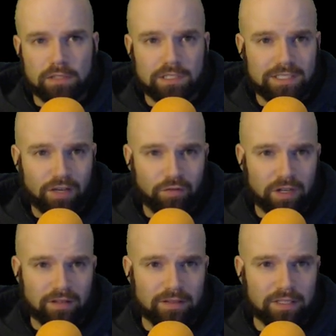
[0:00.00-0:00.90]

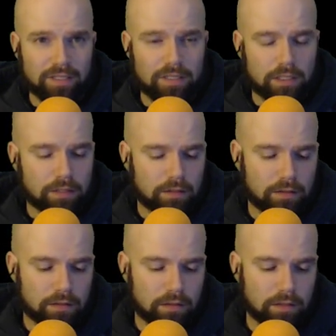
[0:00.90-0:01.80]
definitely
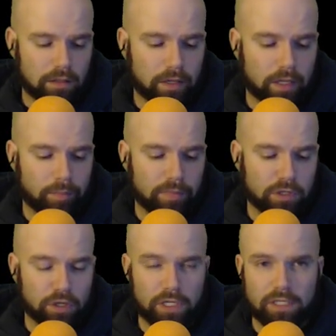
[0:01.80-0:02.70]
um,
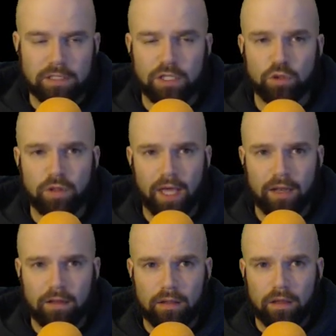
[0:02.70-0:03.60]
going to continue that.
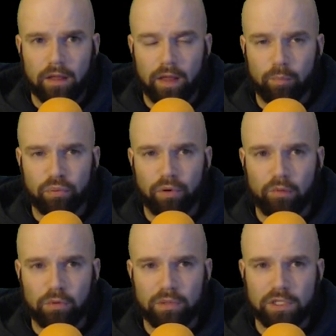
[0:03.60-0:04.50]
I'm
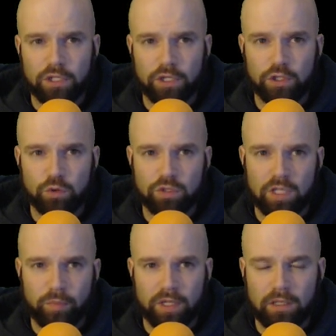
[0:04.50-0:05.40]
probably going to do
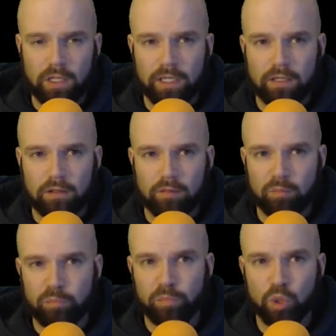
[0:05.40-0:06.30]
something like
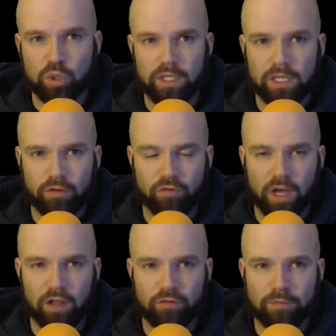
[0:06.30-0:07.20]
building a
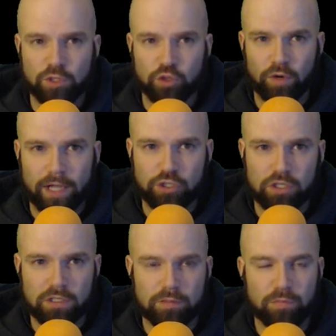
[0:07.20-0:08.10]
file from scratch,
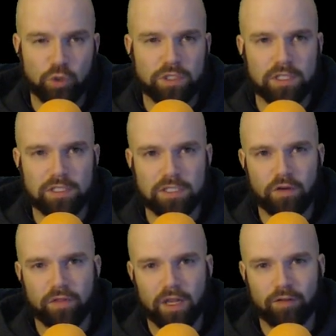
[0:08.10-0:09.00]
because most of the stuff
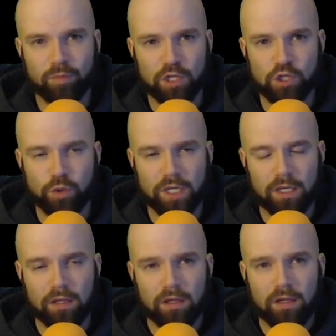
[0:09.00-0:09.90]
that I've been doing
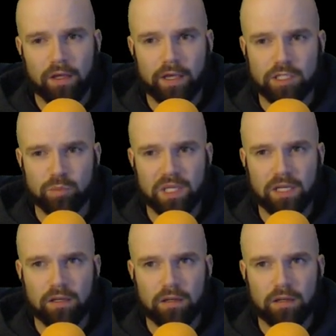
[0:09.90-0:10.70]
has been